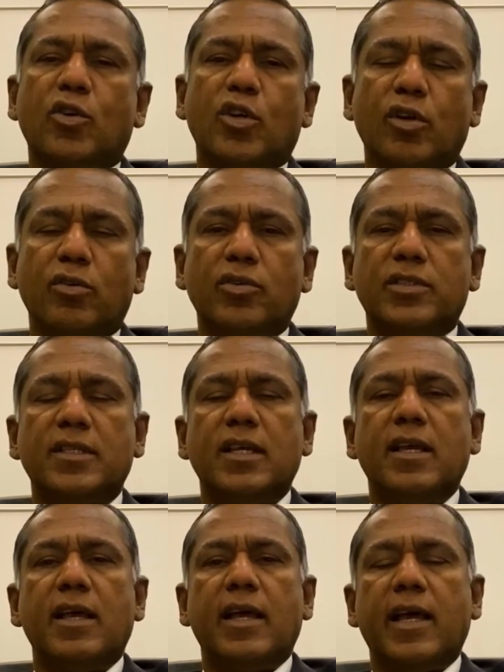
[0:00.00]
close
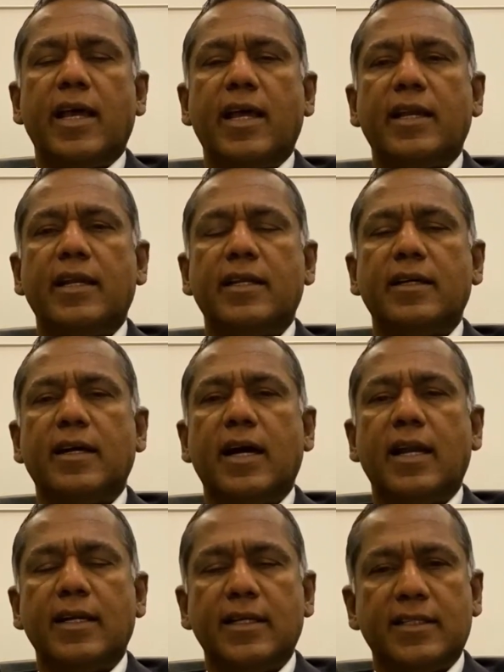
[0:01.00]
and
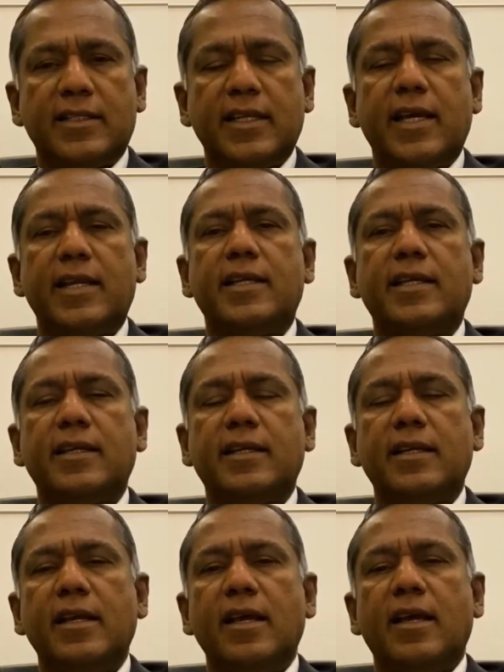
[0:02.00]

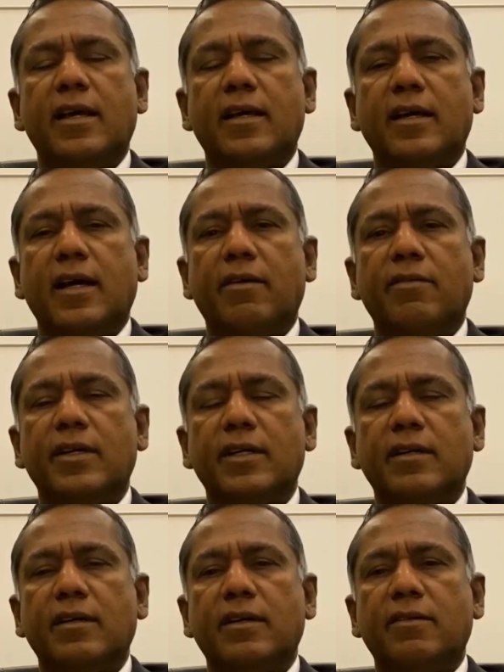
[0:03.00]
understanding
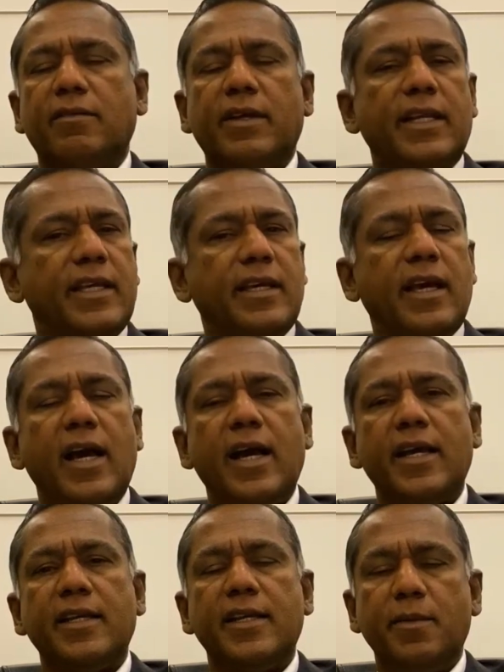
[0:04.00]
our very
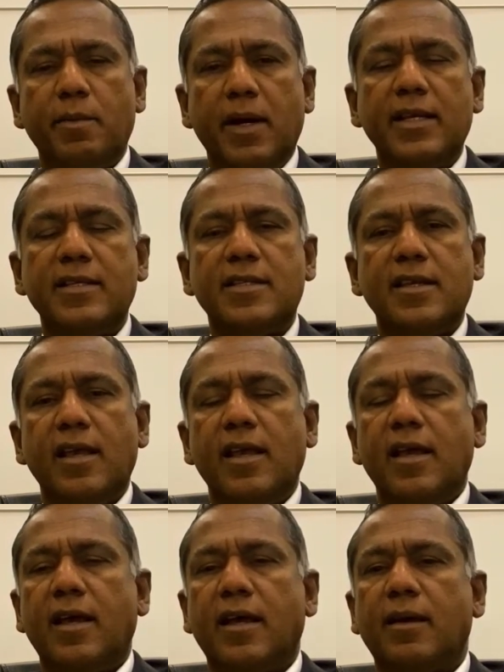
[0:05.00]
high demands.
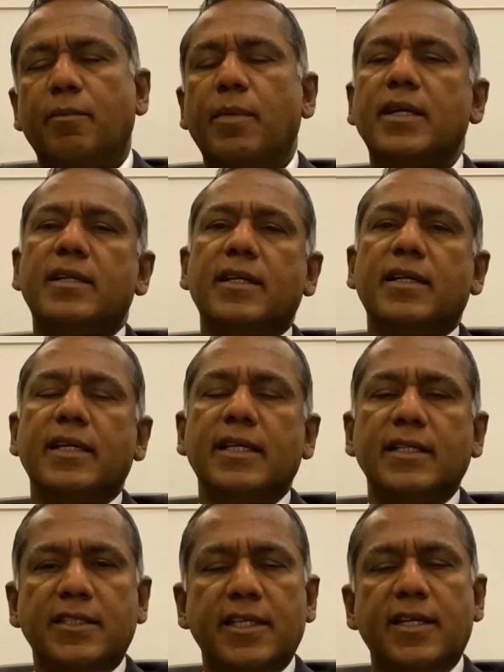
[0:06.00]
But
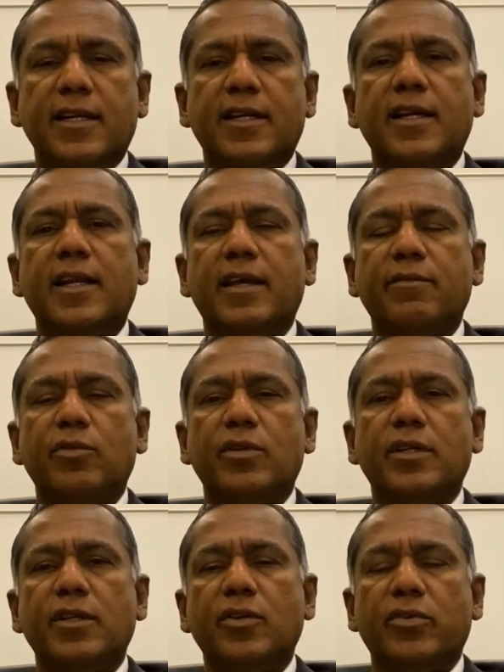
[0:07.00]
in general, I
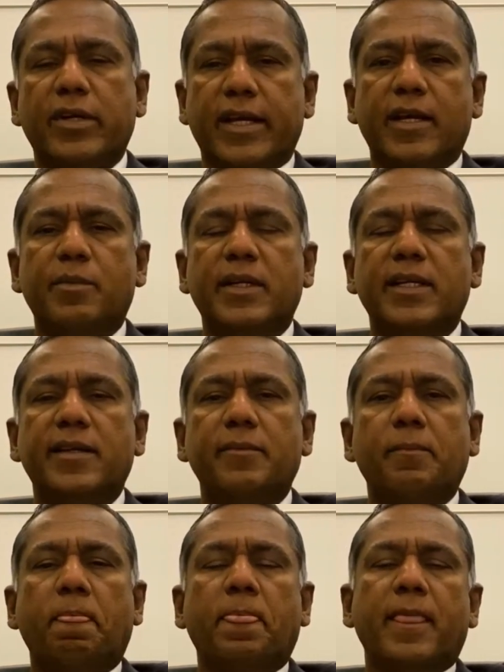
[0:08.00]
would
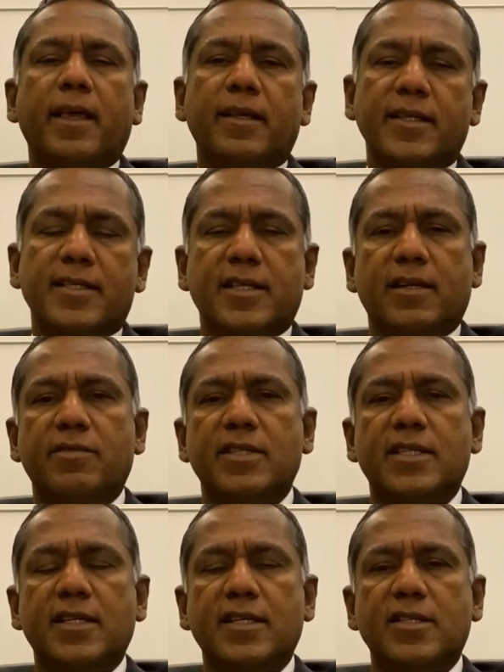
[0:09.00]
recommend the
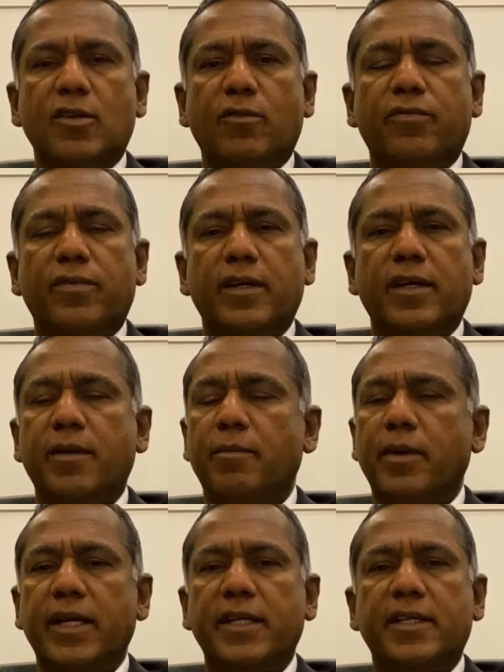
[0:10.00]
services of
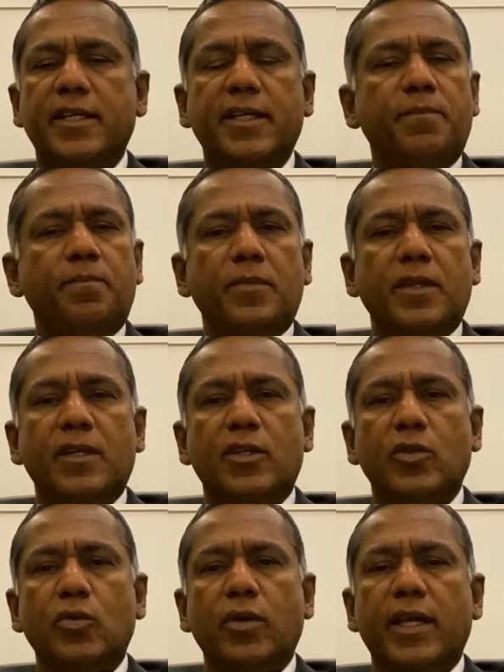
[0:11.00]
MIT
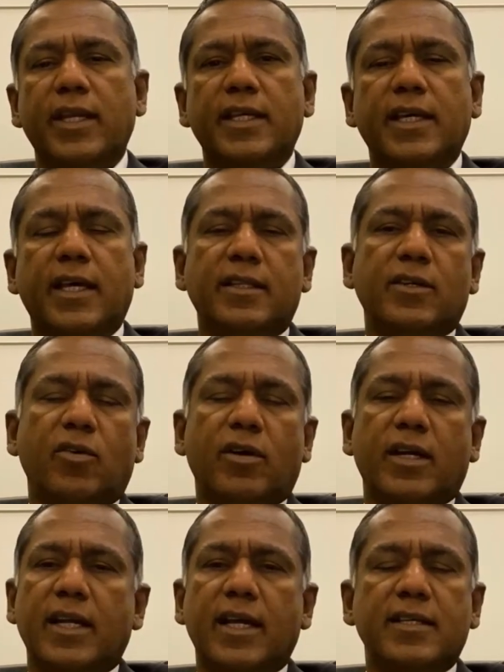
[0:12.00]
to any other
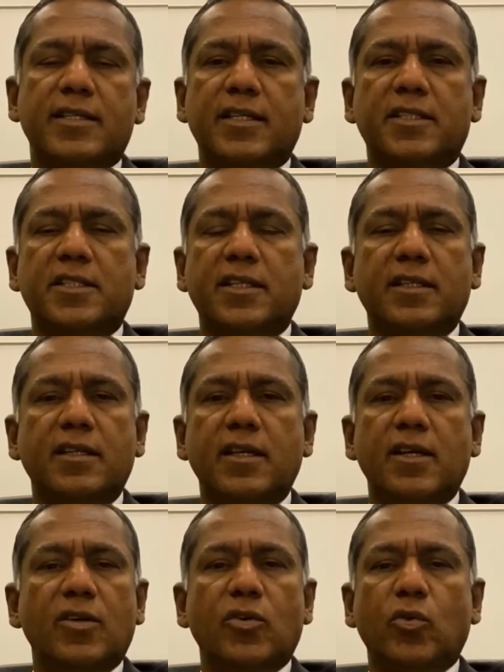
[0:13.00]
organization
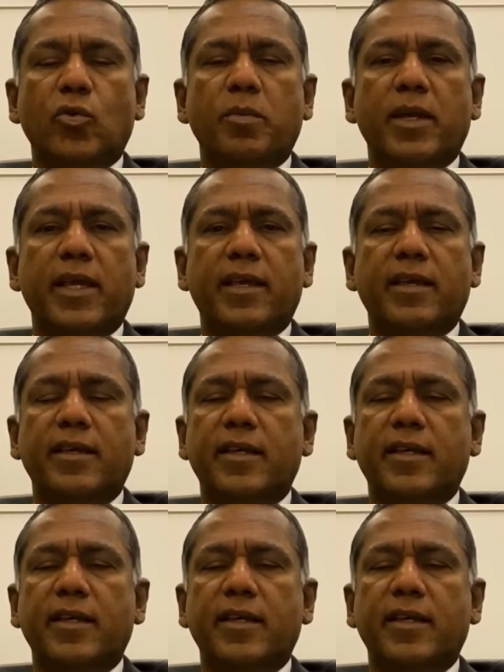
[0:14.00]
who may